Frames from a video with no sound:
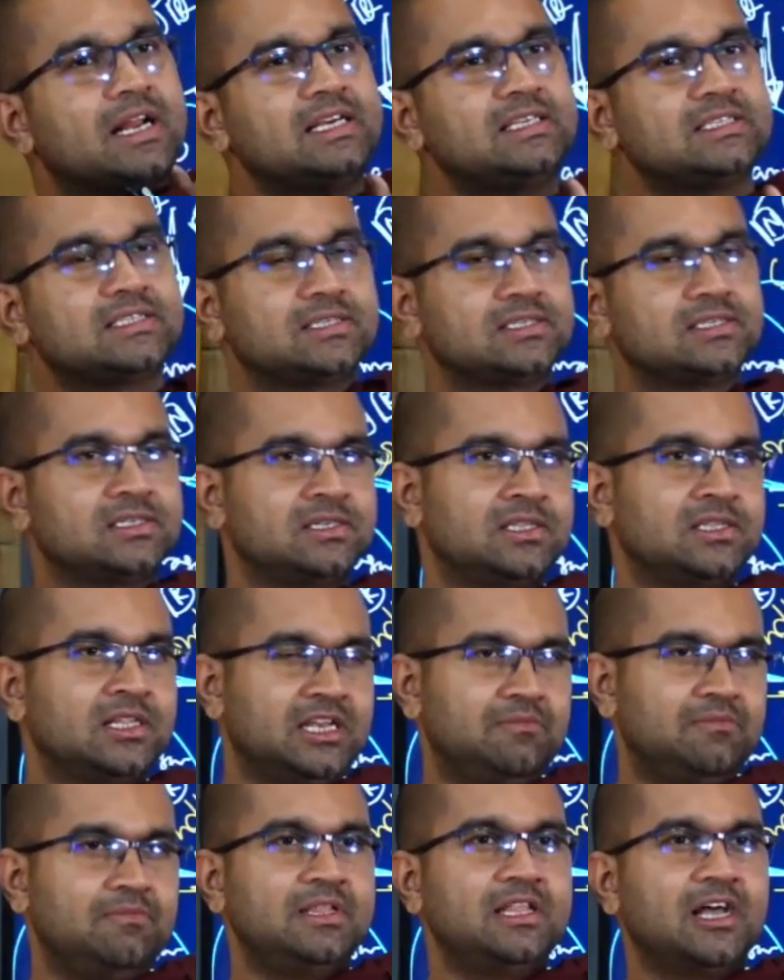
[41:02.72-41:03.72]
arises.
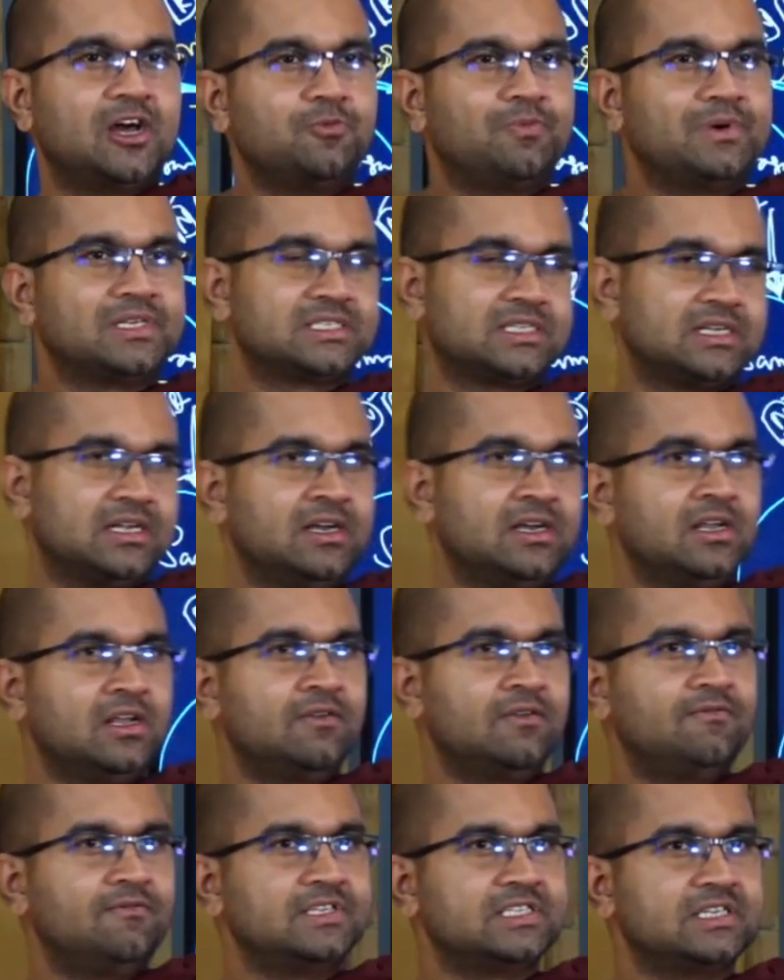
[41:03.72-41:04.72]
The Nibbidanupassana
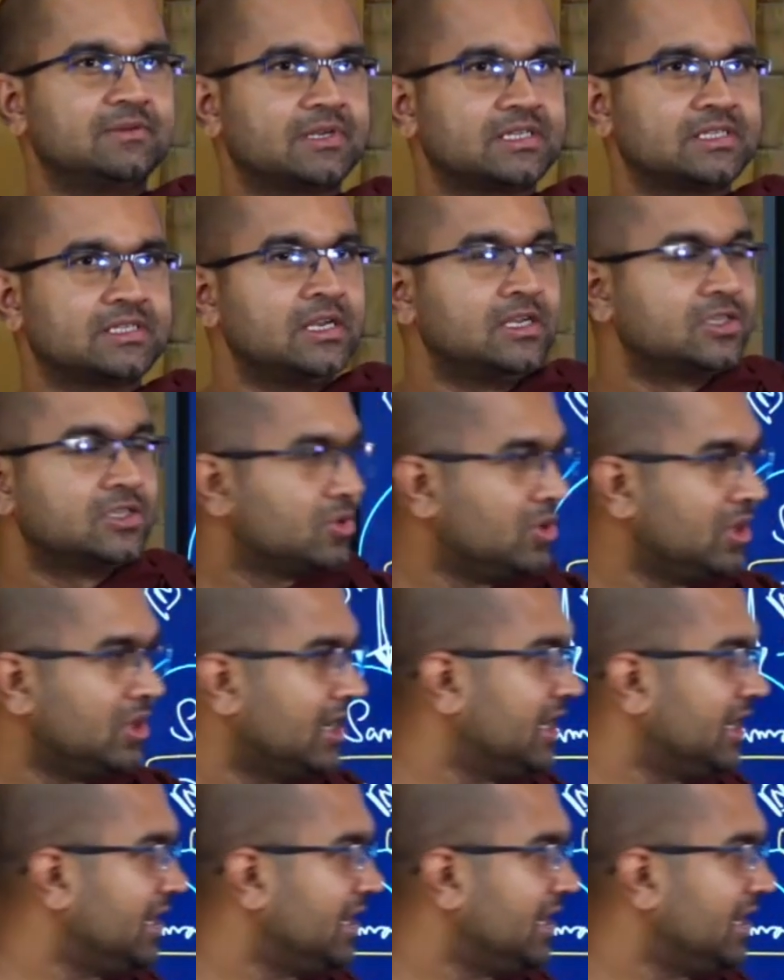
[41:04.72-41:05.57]
wisdom arises. So